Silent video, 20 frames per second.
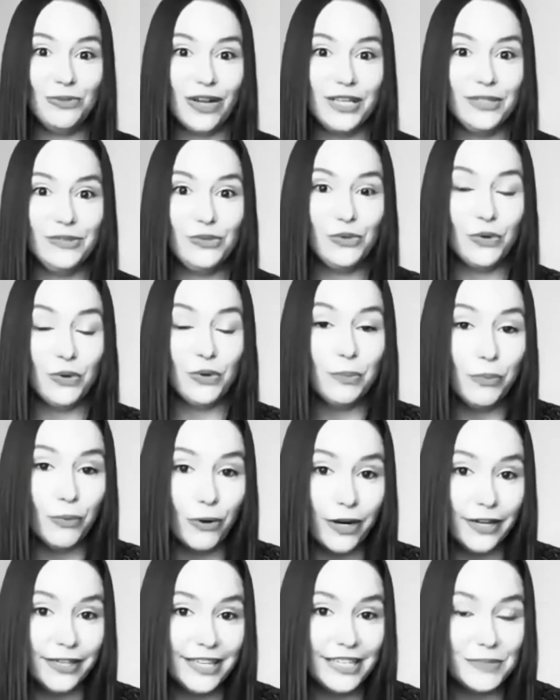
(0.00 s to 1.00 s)
trying to
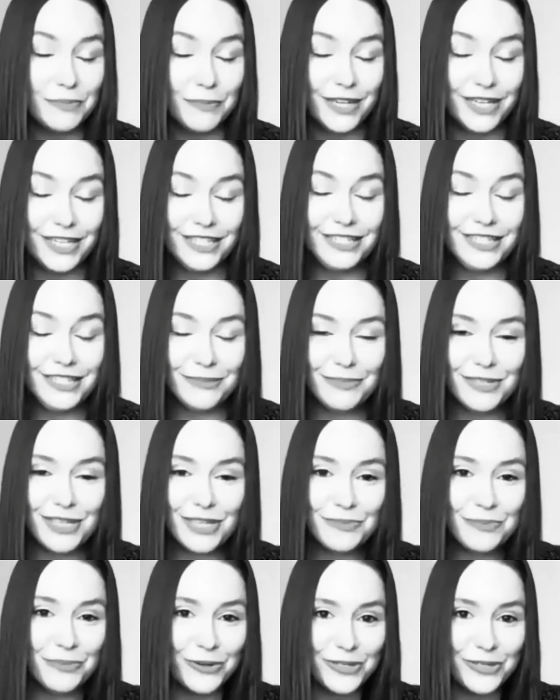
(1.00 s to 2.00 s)
onboard as many teams
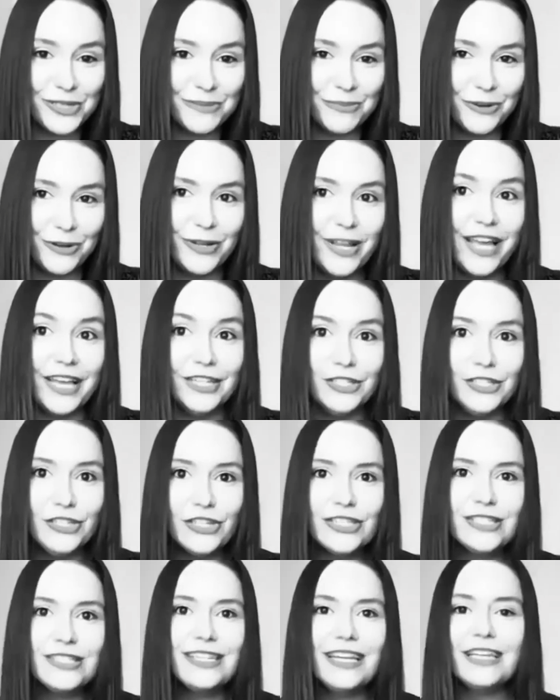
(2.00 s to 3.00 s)
as possible. And
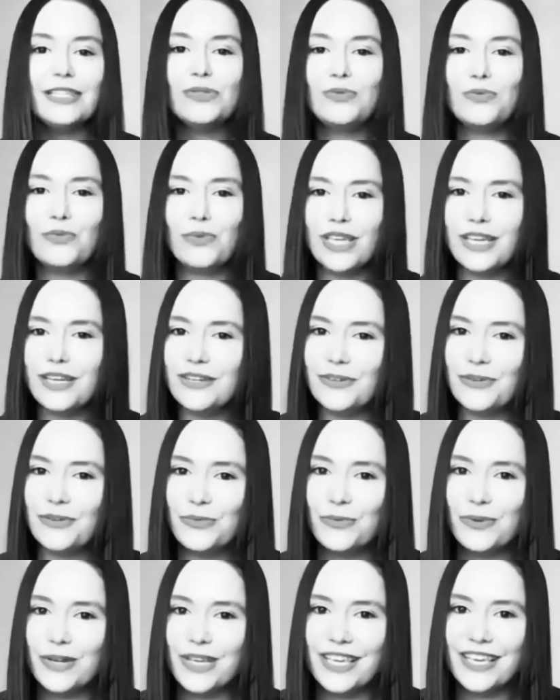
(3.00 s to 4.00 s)
just last week,
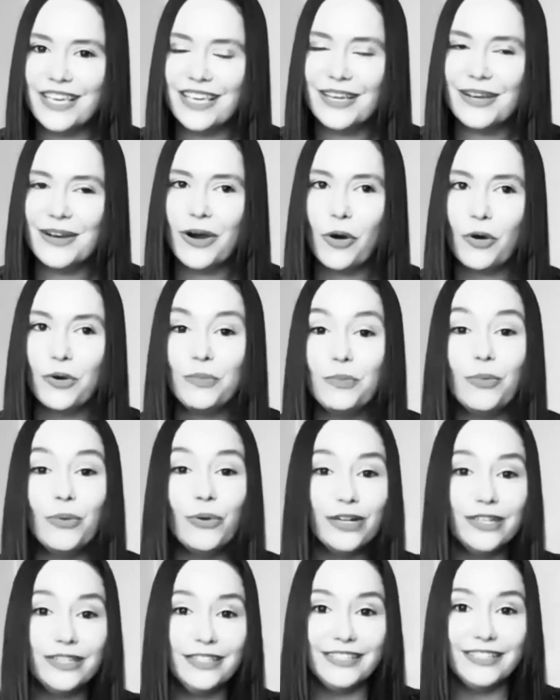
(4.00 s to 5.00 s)
we
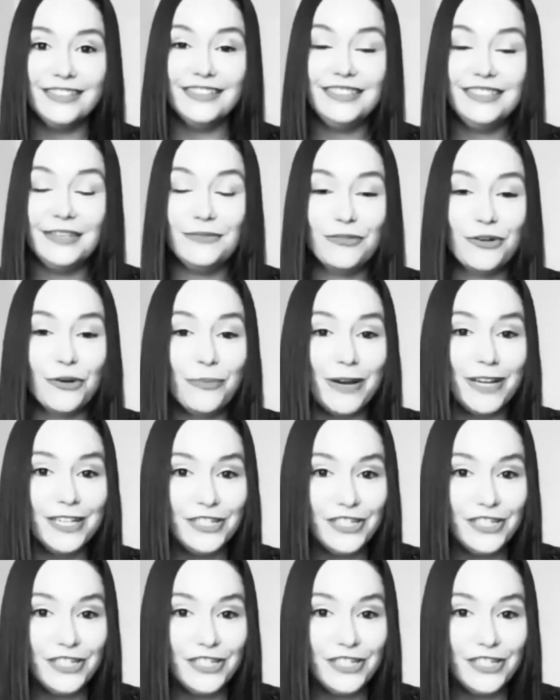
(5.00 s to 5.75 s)
onboarded a team from